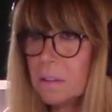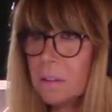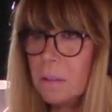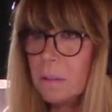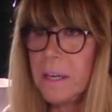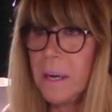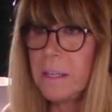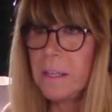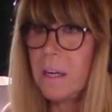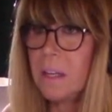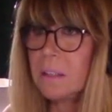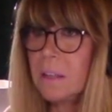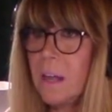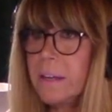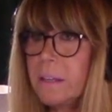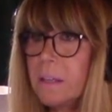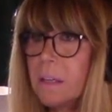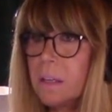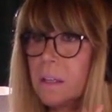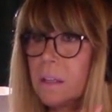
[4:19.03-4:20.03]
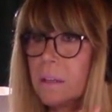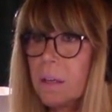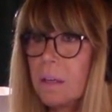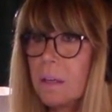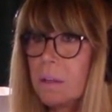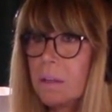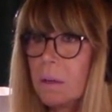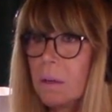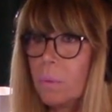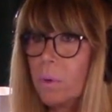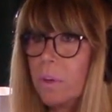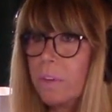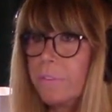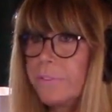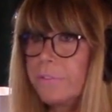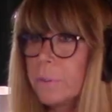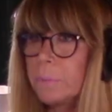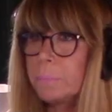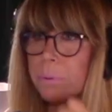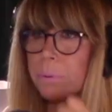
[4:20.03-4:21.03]
You might not like the
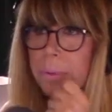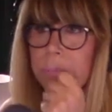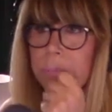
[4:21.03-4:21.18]
Wilford